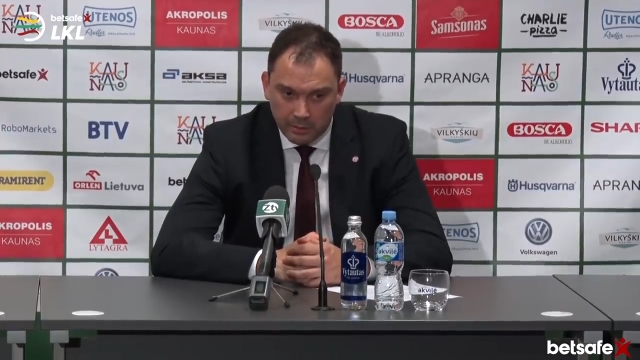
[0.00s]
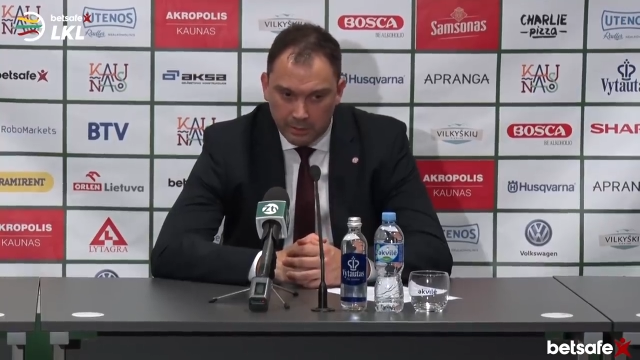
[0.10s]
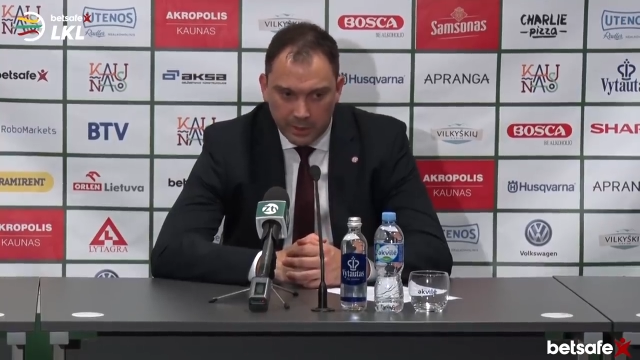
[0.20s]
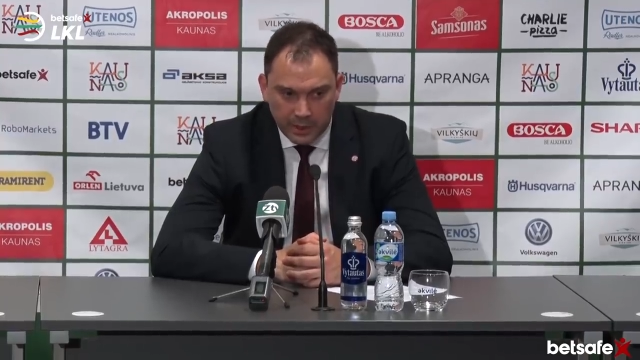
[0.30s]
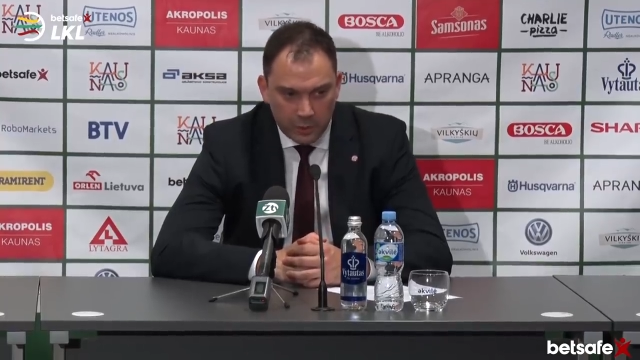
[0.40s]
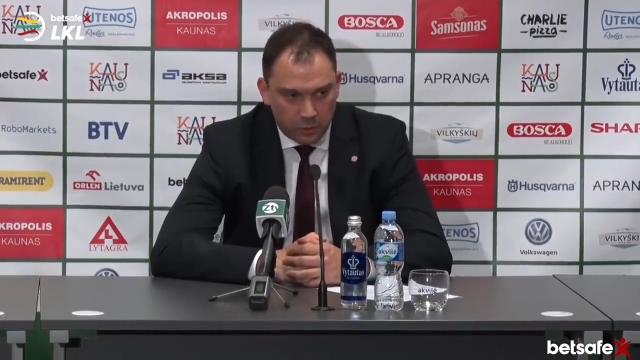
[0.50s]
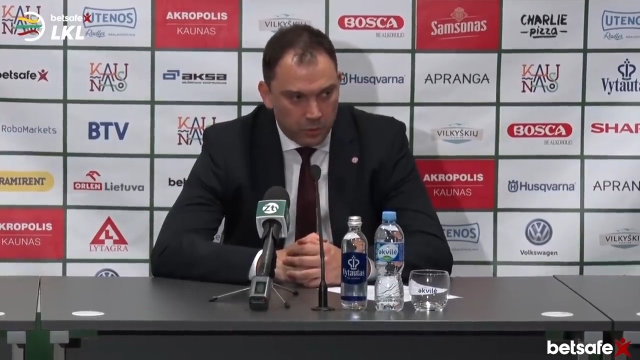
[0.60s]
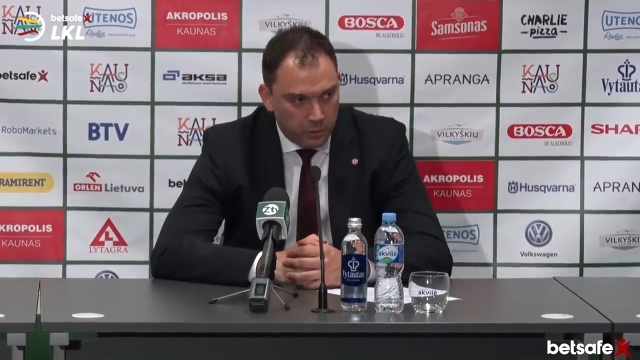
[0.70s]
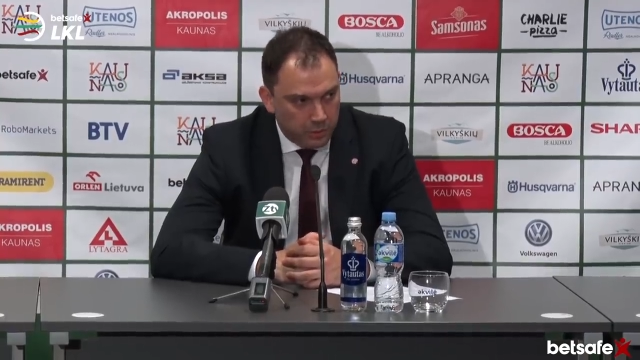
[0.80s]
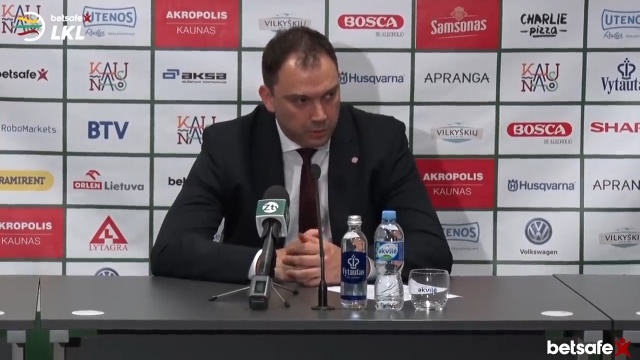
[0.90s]
We try to
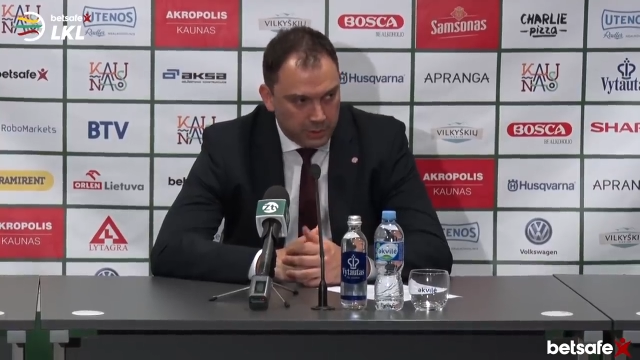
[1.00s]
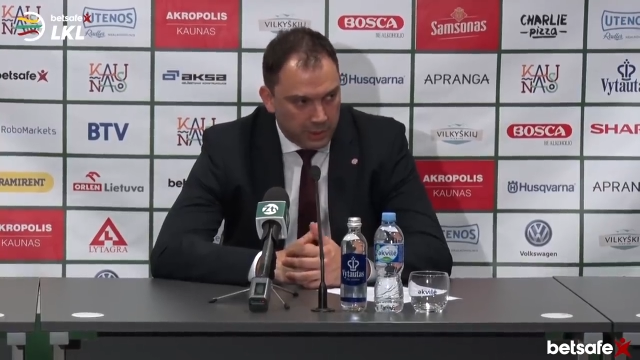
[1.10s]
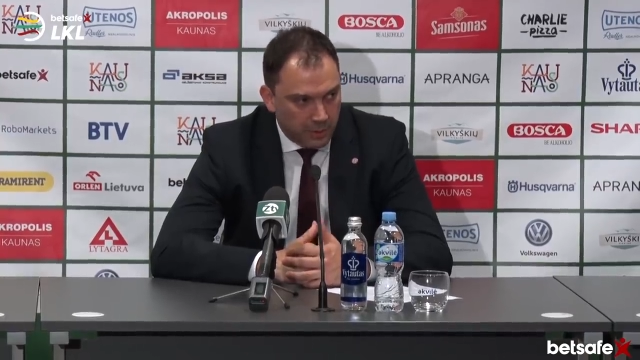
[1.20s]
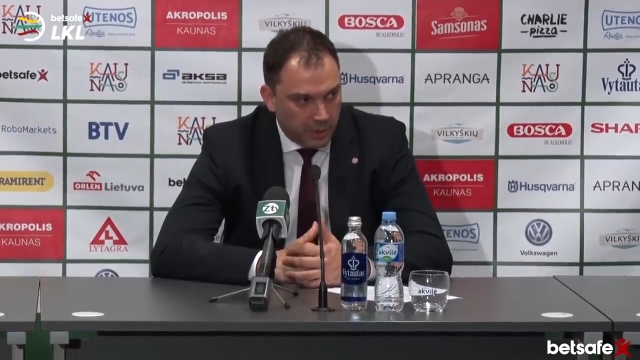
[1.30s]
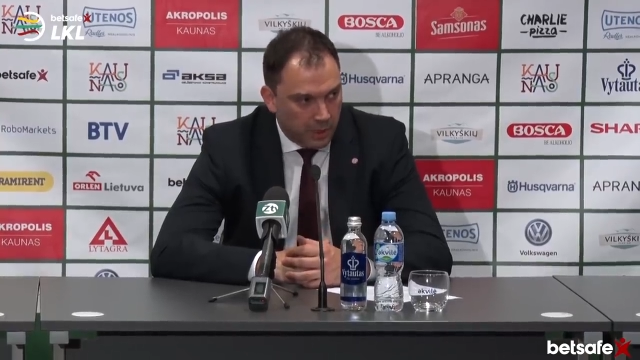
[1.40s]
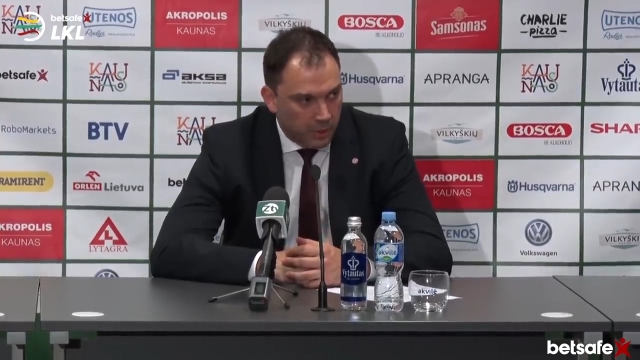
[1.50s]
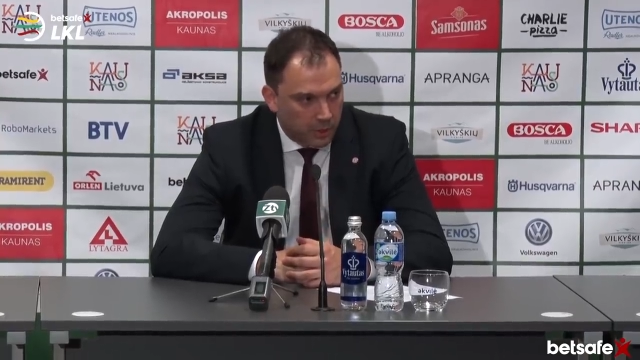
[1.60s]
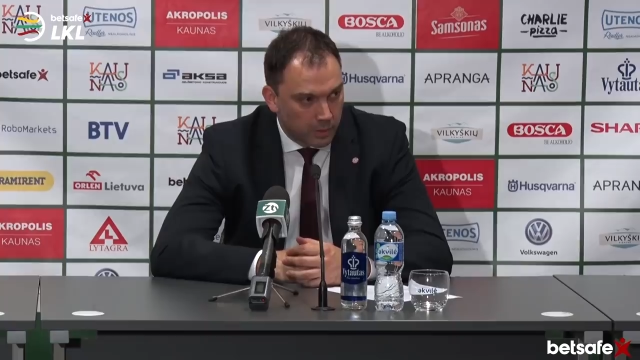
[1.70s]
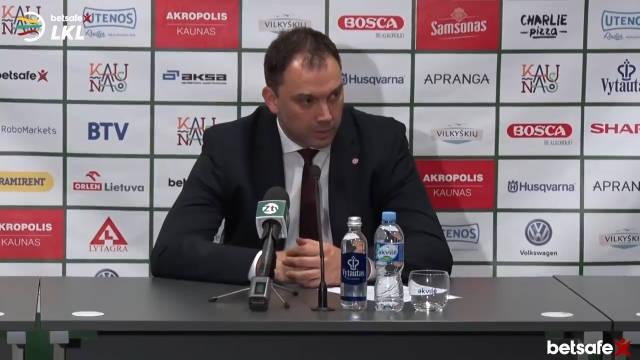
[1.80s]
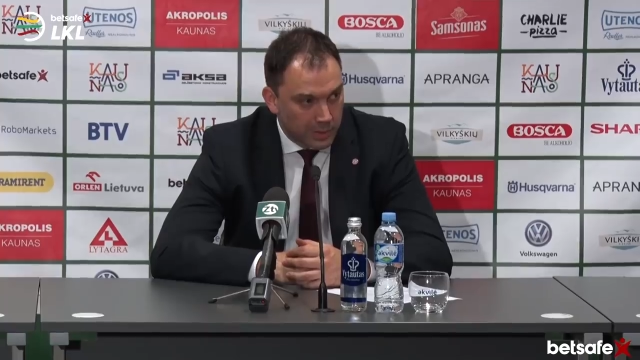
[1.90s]
do
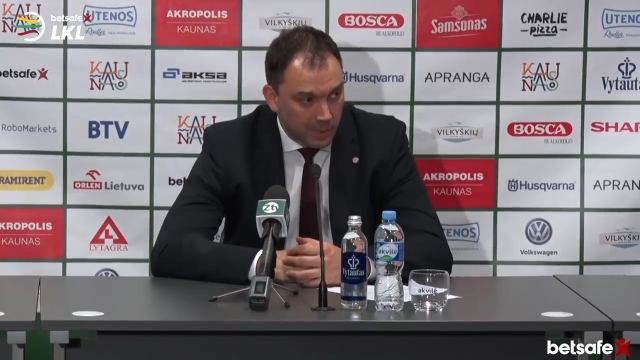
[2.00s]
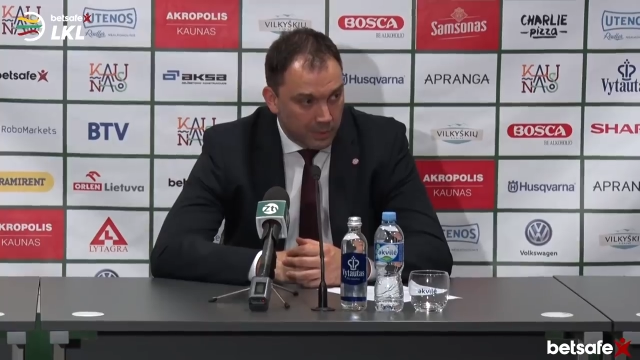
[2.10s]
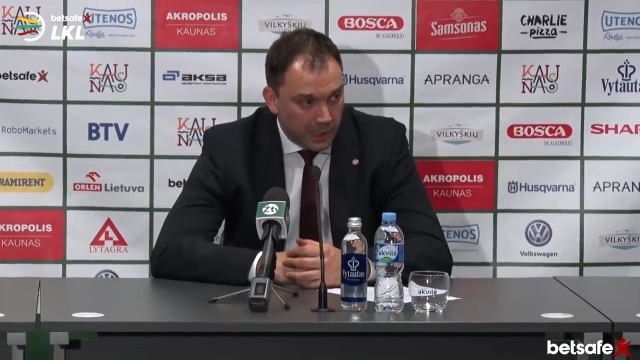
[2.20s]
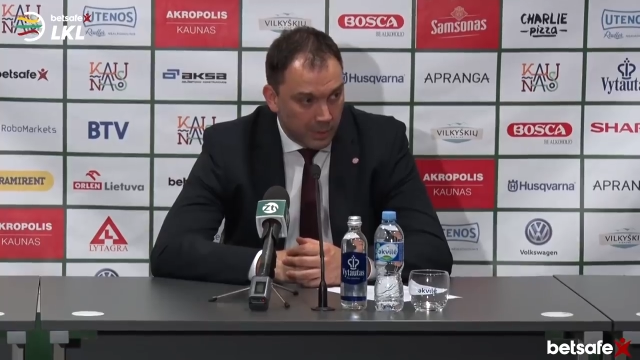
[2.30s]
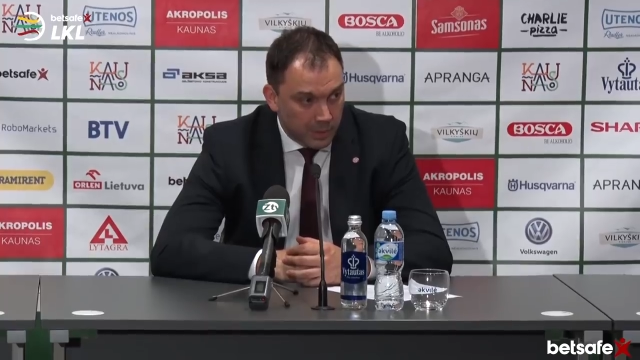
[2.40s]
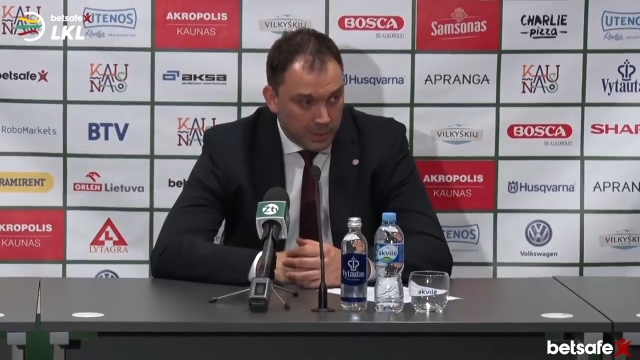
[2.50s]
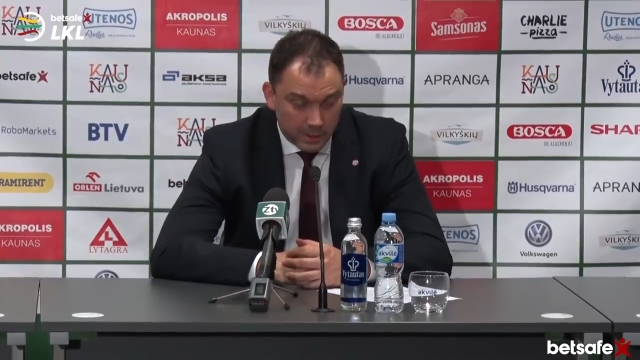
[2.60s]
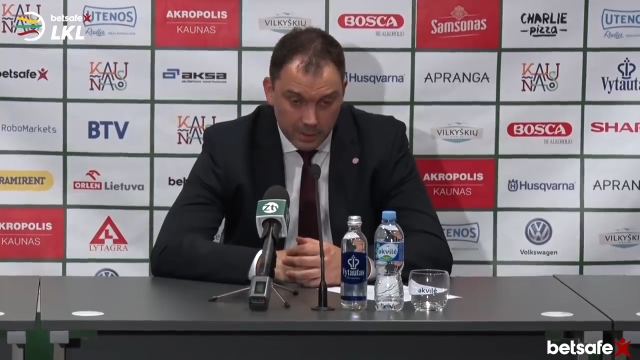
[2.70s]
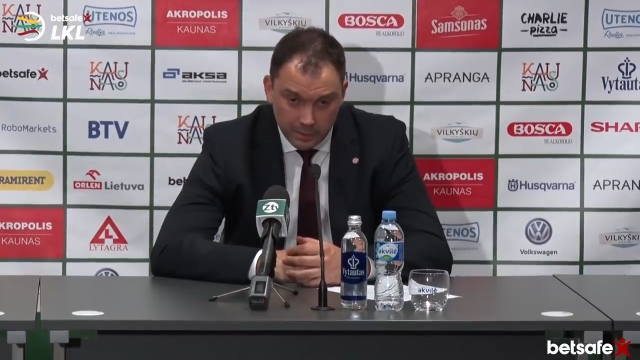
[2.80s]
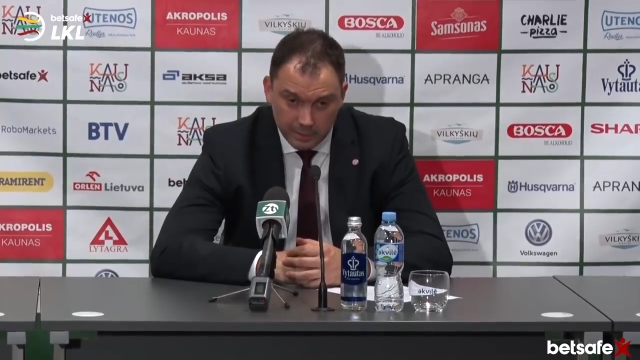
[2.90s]
somehow,
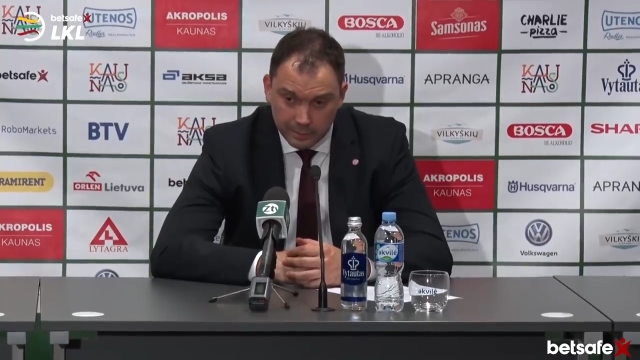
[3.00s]
sometimes